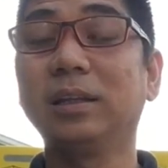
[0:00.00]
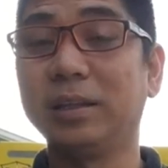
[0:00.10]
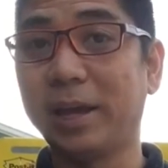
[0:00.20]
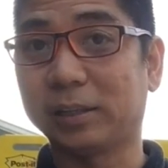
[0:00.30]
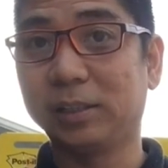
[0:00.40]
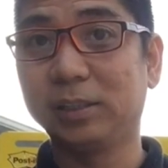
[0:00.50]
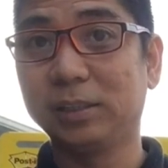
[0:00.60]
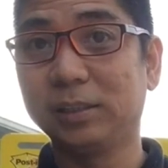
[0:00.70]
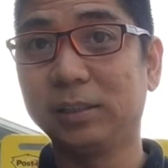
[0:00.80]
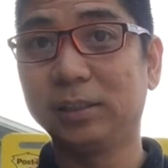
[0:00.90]
Next.
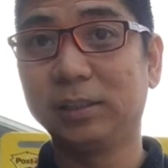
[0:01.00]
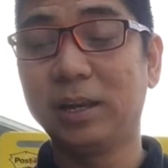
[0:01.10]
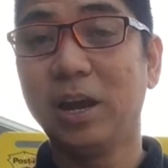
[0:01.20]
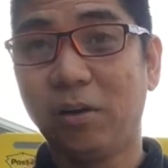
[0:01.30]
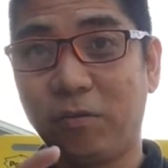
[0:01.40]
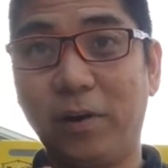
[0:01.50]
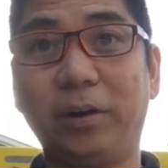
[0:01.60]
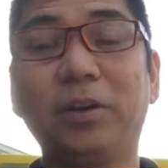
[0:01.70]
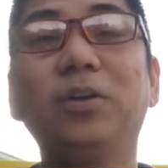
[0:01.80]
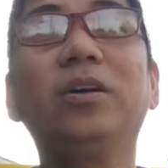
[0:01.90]

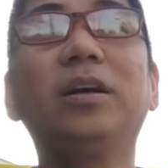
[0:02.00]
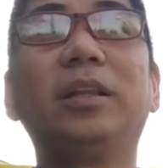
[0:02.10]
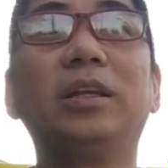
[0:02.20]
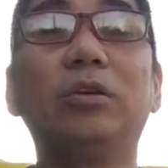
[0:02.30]
Very good.